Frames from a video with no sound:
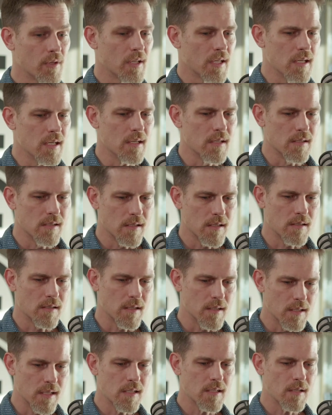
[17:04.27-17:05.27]
really is. It's
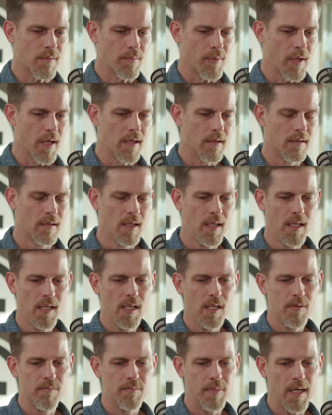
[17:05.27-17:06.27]
a discipline.
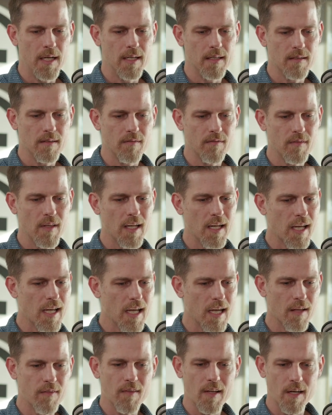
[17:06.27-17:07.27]
But then
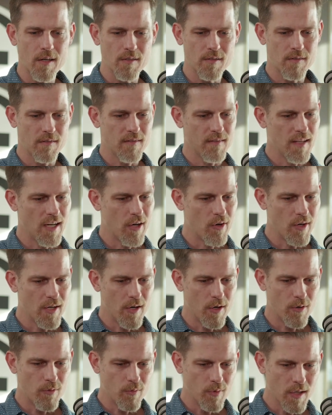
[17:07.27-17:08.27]
again, there
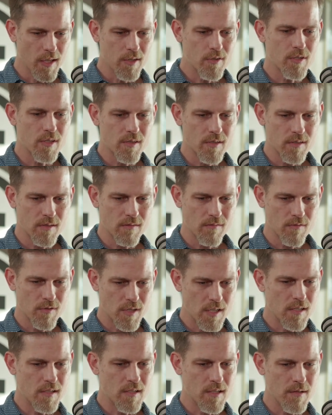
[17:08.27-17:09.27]
are religious
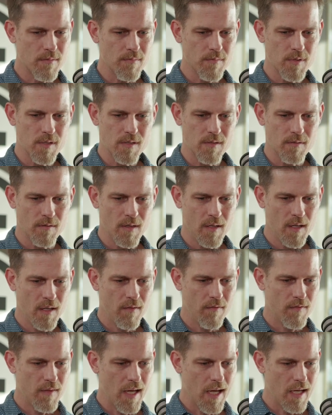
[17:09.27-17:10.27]
systems
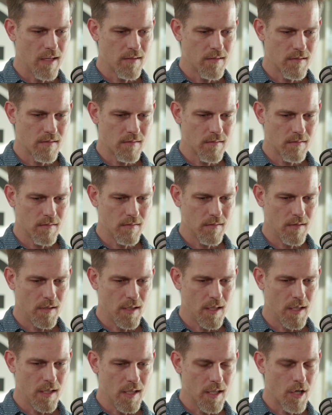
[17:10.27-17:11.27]
that,
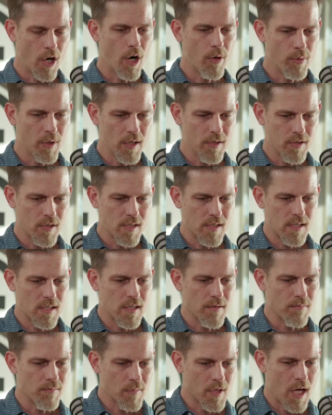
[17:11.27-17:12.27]
and our religious
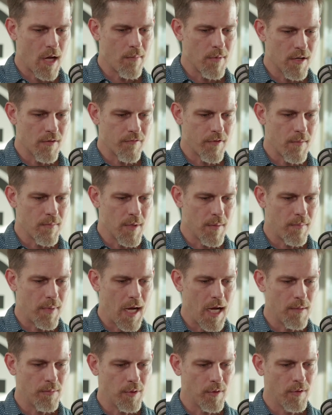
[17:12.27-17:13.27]
system coming from the
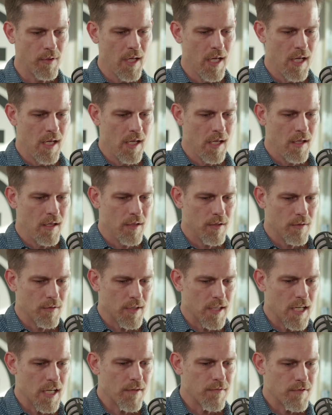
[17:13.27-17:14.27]
Bible
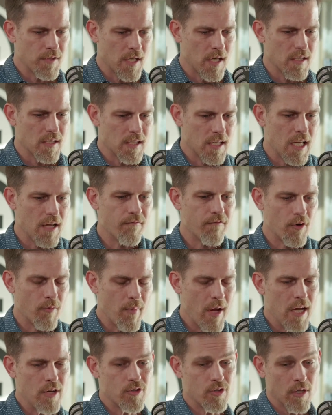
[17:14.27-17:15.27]
gives us
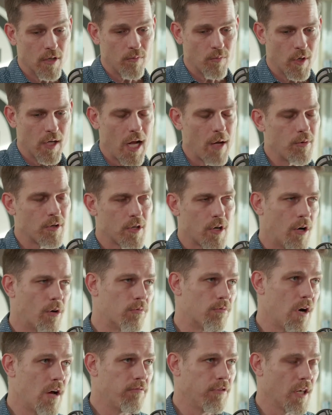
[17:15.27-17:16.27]
information, what I would call
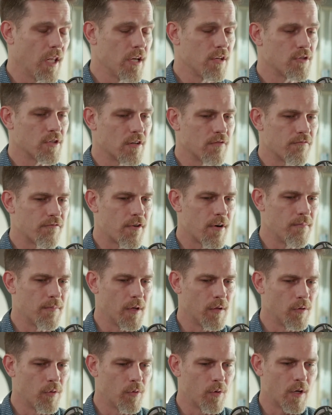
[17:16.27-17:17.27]
revelation from
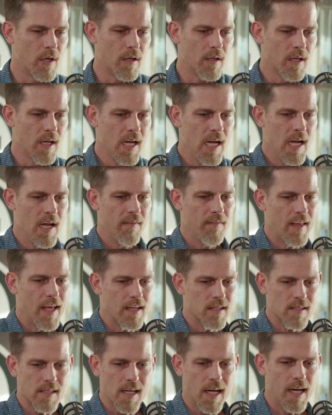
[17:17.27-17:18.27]
the Lord,
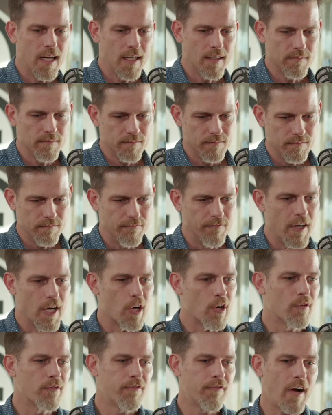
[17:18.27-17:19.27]
that is not
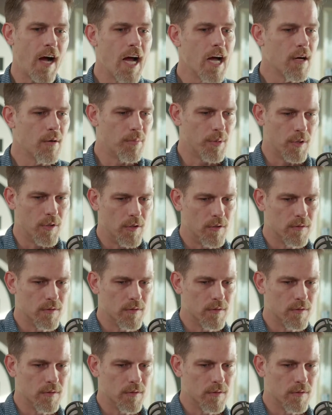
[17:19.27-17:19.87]
verifiable